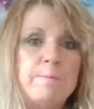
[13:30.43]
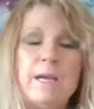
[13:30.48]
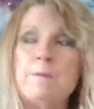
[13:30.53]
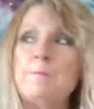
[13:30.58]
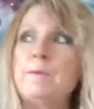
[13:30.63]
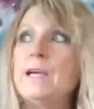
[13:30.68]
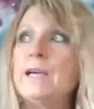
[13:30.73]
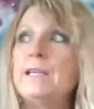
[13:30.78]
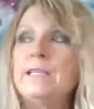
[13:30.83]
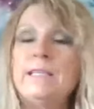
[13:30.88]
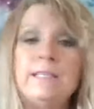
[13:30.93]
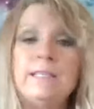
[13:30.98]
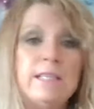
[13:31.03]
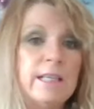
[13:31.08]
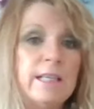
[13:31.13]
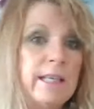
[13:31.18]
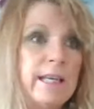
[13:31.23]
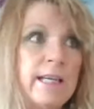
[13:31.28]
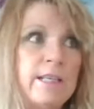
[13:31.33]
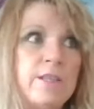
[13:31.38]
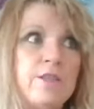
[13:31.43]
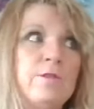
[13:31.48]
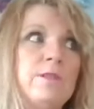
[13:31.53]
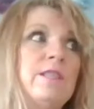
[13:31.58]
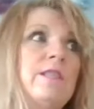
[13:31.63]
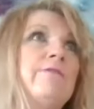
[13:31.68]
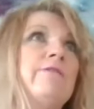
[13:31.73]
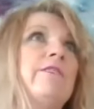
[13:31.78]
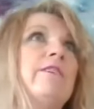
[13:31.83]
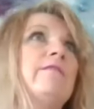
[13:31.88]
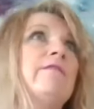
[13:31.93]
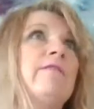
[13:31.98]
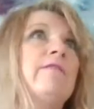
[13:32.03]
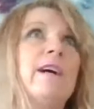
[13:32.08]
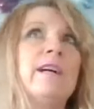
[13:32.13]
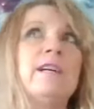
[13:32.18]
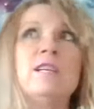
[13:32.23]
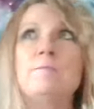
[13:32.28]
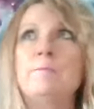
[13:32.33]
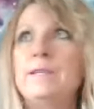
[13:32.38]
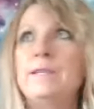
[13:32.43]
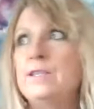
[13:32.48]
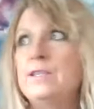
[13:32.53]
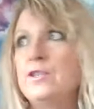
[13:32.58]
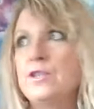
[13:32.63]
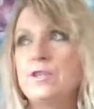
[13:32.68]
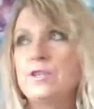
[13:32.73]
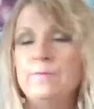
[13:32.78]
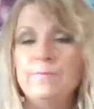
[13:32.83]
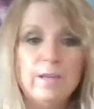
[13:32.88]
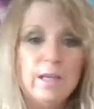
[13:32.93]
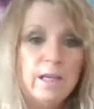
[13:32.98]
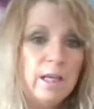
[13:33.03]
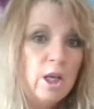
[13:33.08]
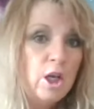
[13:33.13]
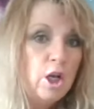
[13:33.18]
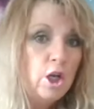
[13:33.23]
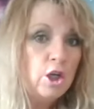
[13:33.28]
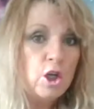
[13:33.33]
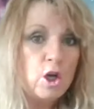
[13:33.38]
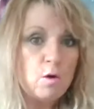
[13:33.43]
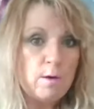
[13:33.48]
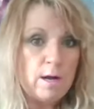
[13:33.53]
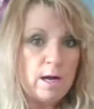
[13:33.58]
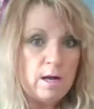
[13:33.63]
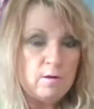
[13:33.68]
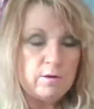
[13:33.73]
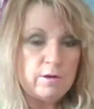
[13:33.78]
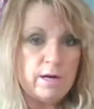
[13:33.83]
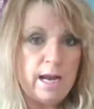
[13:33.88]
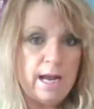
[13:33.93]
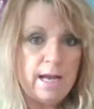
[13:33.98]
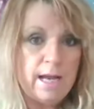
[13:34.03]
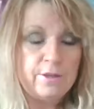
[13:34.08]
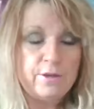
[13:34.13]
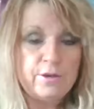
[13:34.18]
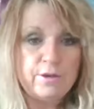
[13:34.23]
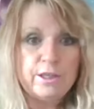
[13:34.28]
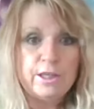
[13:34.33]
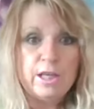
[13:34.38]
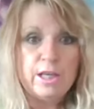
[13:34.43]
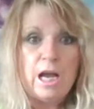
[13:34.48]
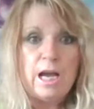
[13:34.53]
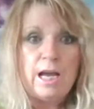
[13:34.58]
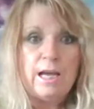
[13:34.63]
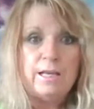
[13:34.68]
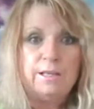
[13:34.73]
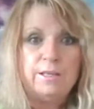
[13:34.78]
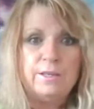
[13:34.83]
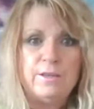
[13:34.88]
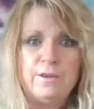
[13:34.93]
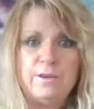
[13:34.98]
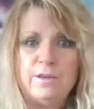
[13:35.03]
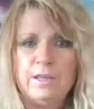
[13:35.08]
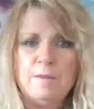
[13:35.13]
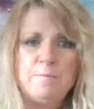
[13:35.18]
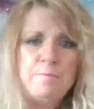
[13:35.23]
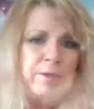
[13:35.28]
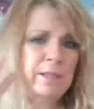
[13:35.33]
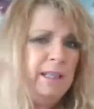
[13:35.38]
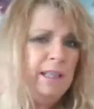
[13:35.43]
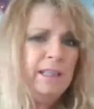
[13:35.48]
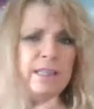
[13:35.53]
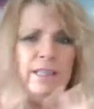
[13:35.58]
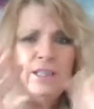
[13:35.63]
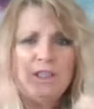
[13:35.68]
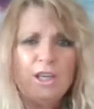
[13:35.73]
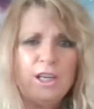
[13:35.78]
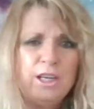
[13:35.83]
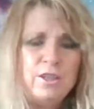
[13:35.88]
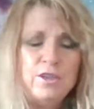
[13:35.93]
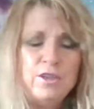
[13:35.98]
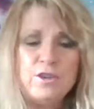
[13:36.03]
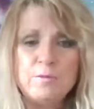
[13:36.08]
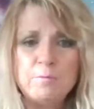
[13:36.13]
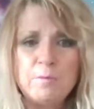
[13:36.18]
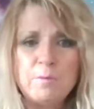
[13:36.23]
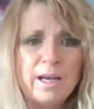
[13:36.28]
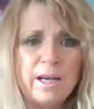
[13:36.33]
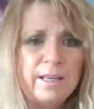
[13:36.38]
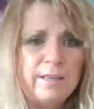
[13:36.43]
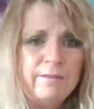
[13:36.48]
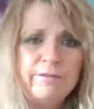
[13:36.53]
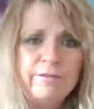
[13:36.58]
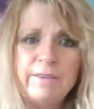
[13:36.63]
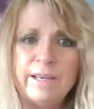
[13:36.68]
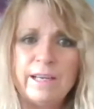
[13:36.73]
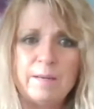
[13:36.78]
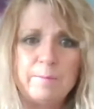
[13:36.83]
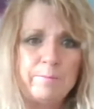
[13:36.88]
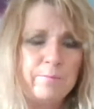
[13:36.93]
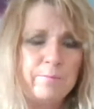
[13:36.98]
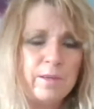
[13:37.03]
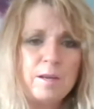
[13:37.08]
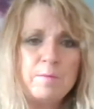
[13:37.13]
Maybe I need to get to a different environment or go out or exercise or completely change your mind frame.